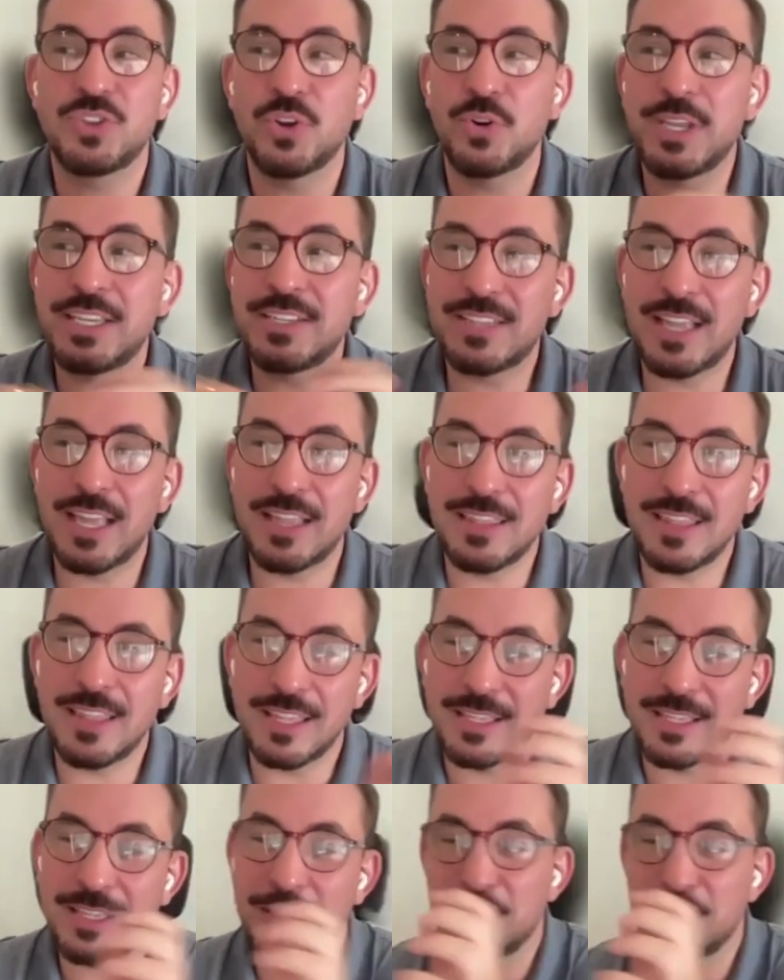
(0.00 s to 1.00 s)
And so he
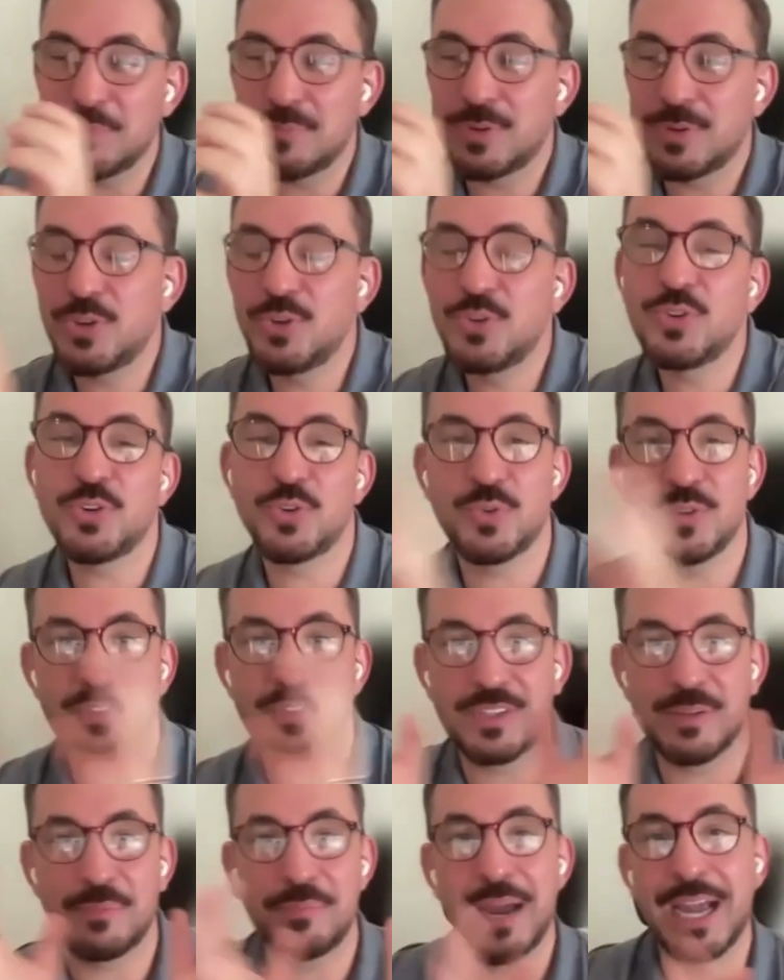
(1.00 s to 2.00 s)
said the
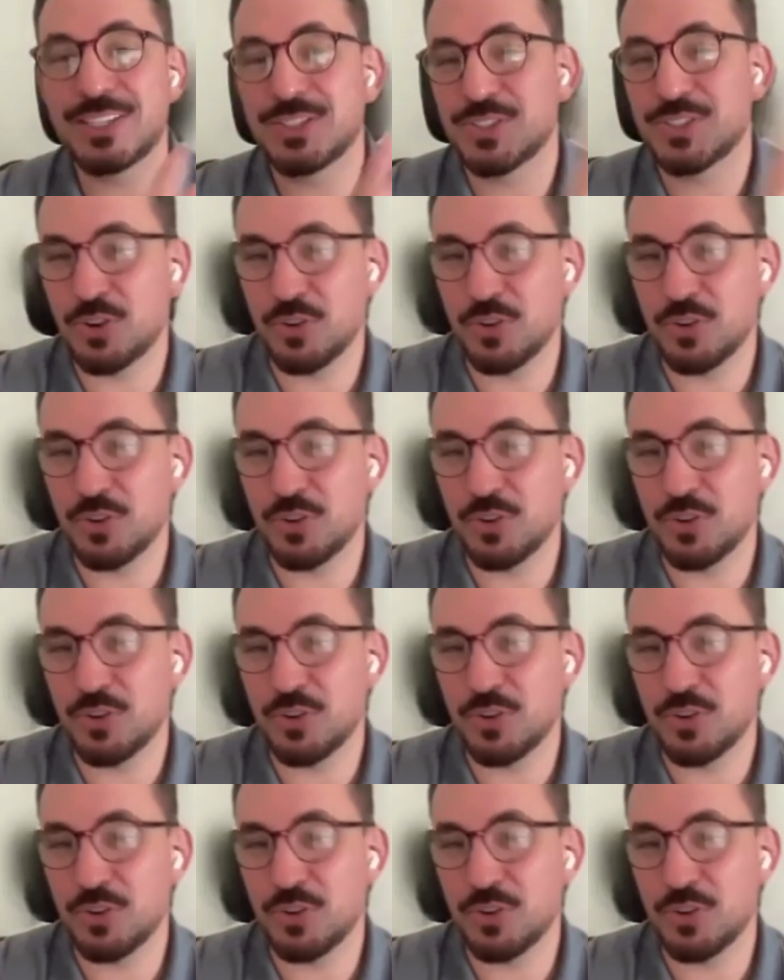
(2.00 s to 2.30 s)
computer was the